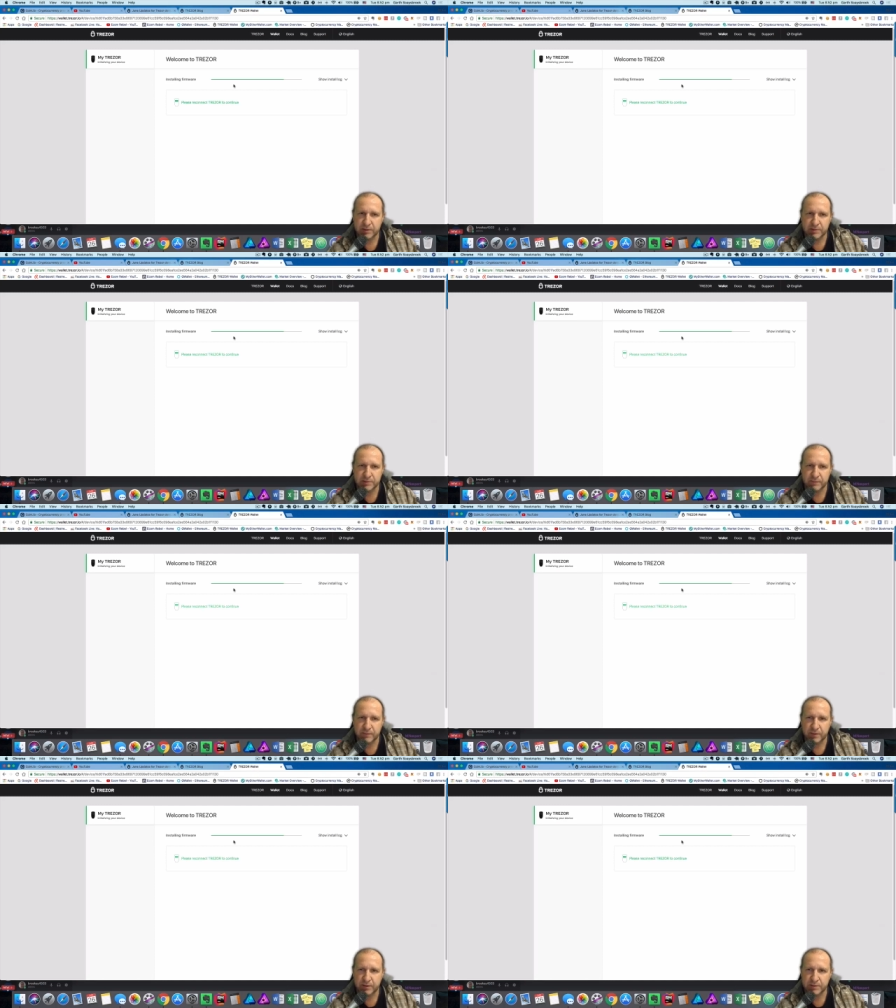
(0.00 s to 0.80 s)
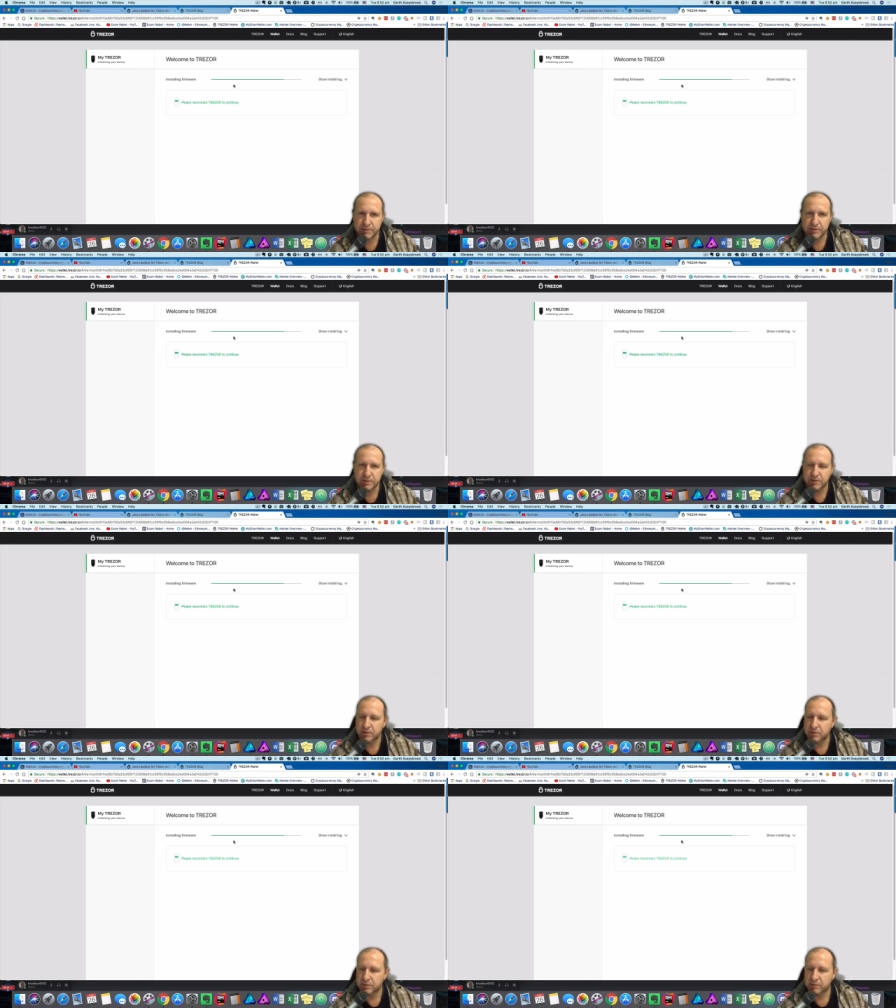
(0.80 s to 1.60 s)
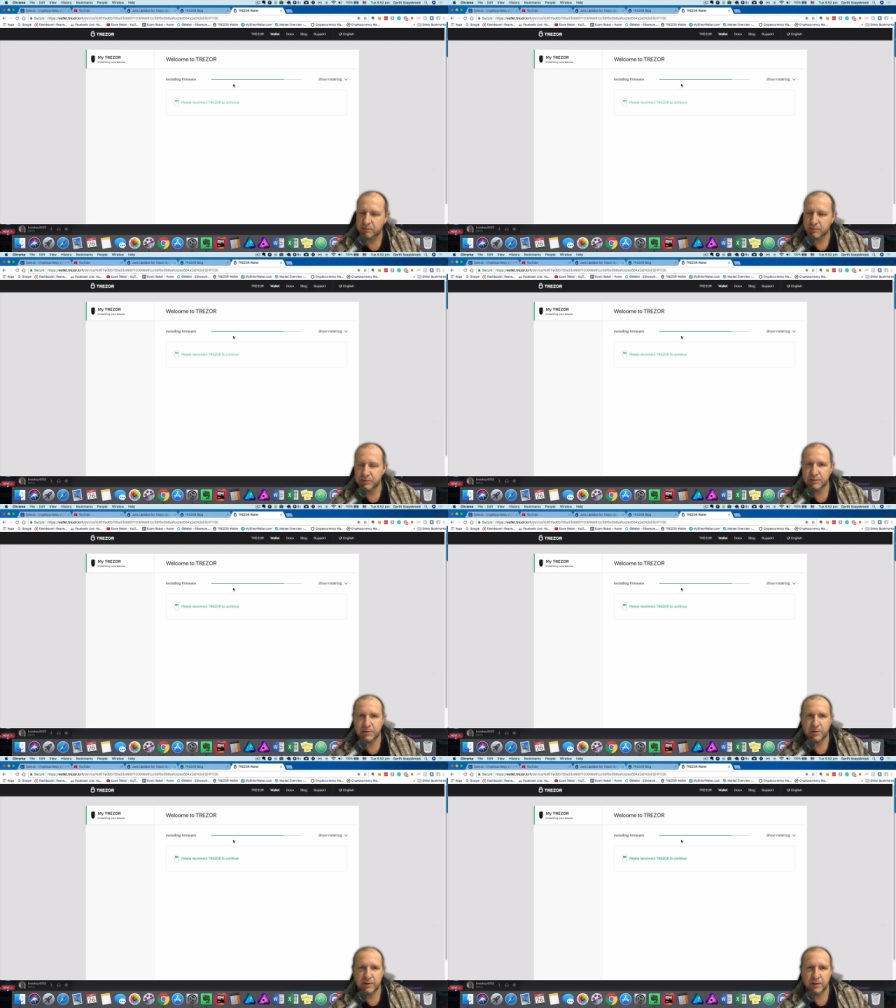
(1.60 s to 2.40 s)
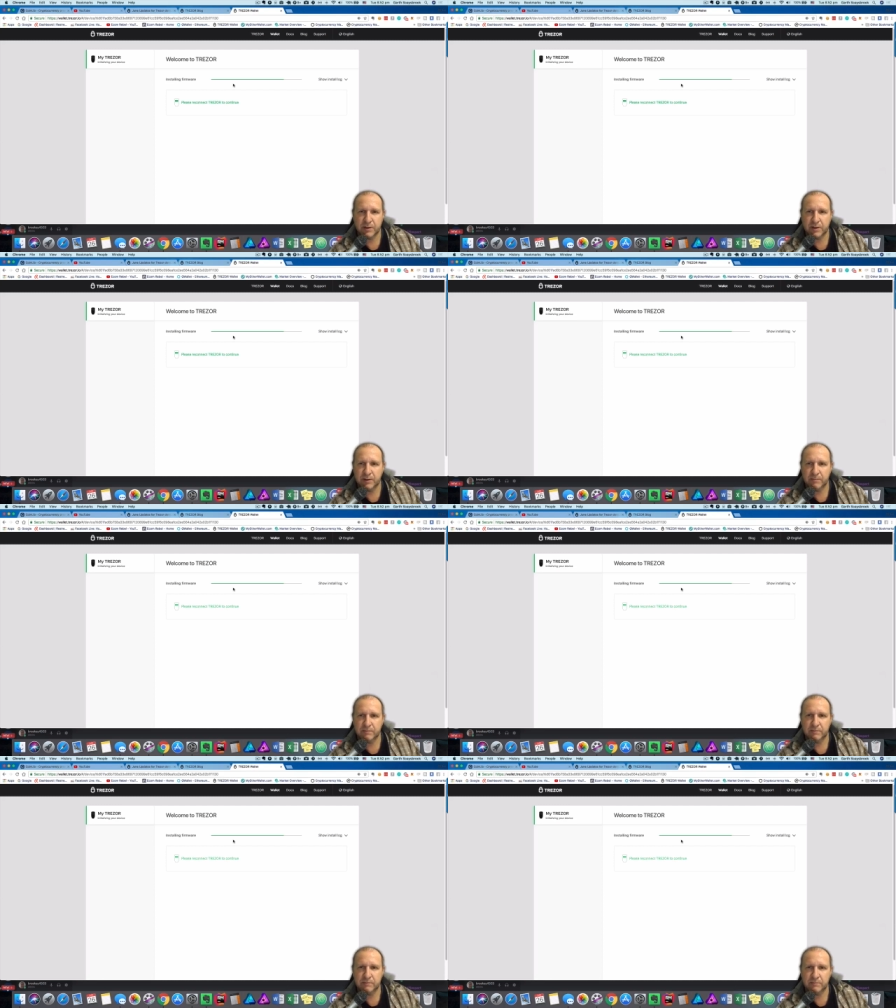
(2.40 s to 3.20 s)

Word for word: this device. We'll just try that again.